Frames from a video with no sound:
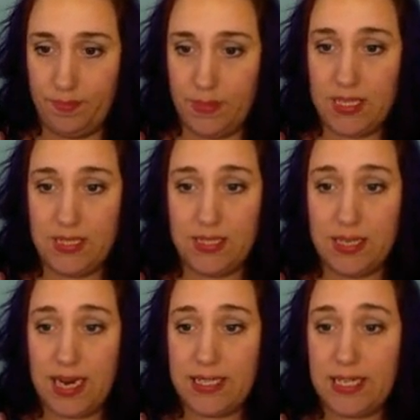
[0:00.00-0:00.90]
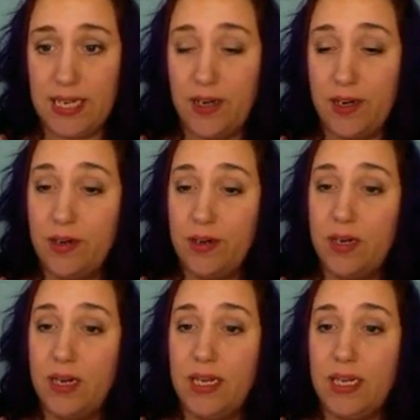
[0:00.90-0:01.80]
This is nice here.
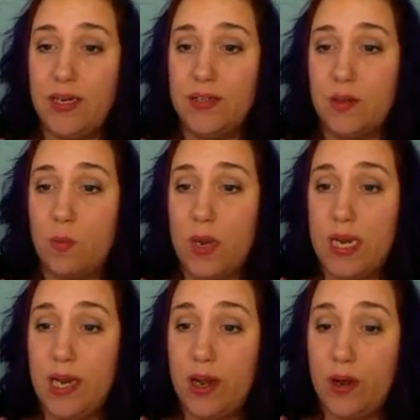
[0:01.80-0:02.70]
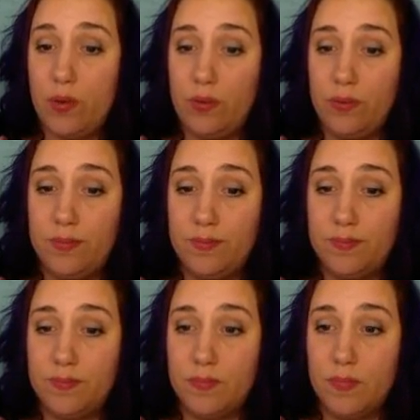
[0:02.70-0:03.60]
Here's a window.
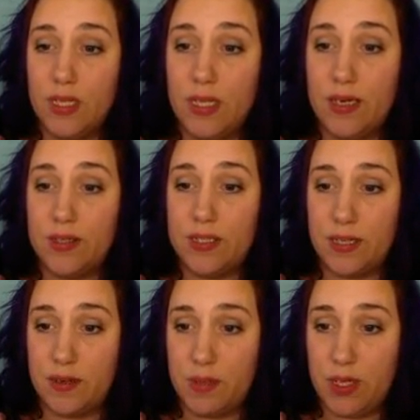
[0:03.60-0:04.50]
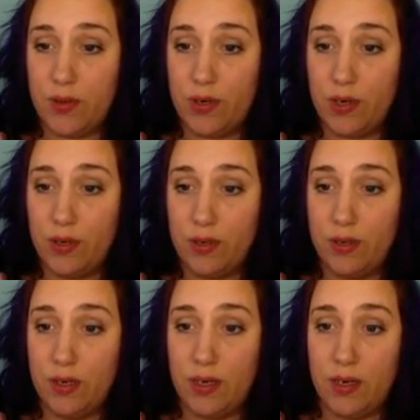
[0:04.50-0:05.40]
Here's the computer.
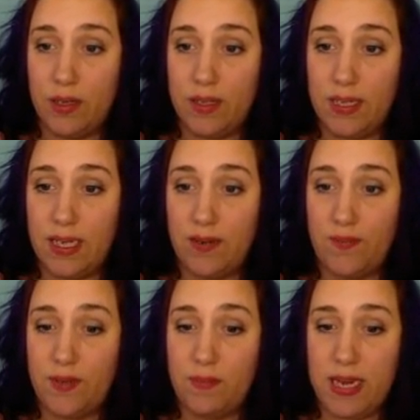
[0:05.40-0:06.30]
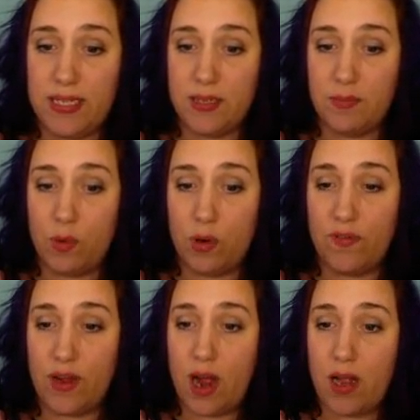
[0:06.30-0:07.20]
The gift makes it more of a
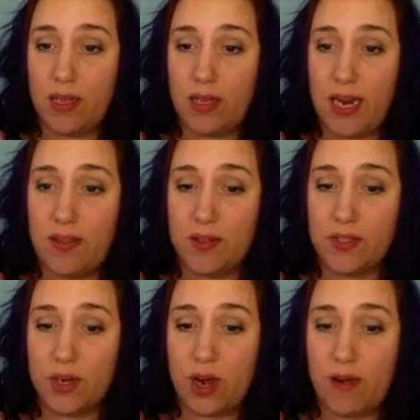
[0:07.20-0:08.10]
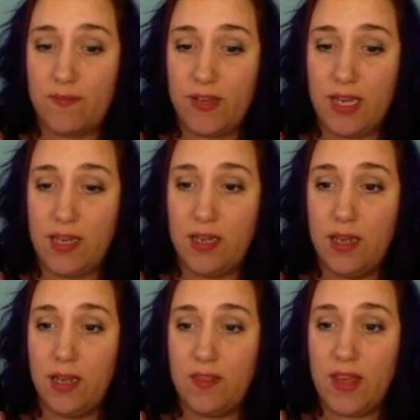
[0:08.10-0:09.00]
holiday. There's a coffee.
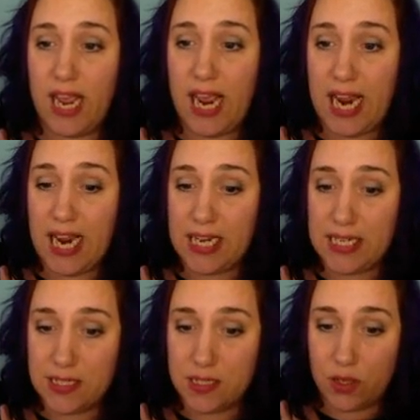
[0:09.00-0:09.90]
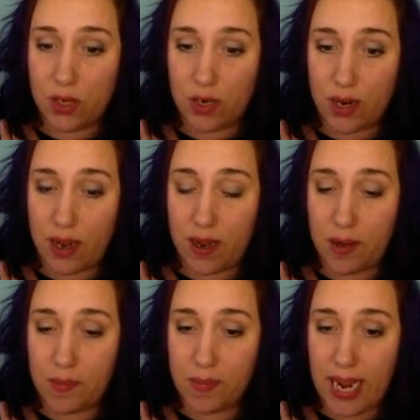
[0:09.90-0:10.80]
The hands look
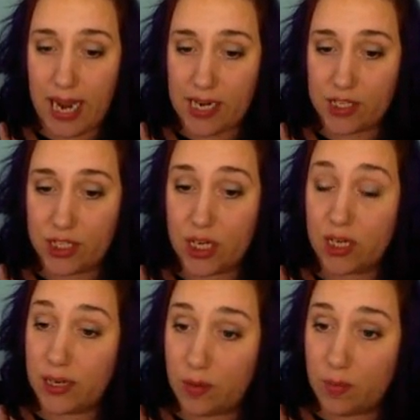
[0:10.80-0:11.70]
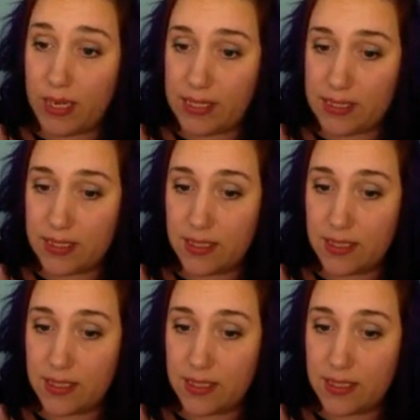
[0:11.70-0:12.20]
aged a little bit.